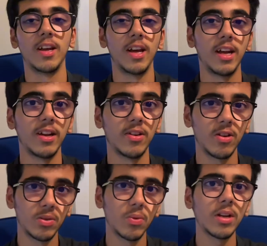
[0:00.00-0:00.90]
and
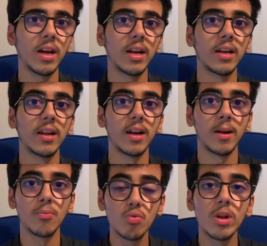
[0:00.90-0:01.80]
on one hand,
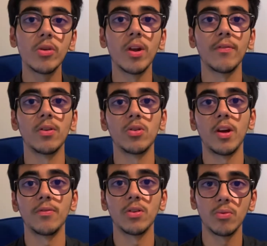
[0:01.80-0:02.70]
I'm really grateful to
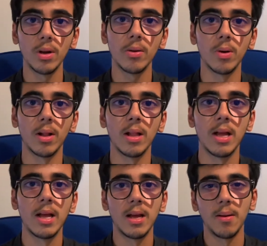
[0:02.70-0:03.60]
have done really well,
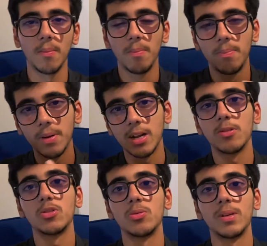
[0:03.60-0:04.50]
but I
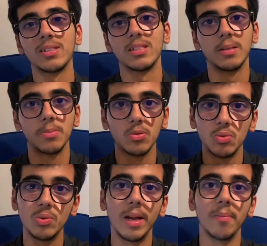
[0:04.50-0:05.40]
also messed up really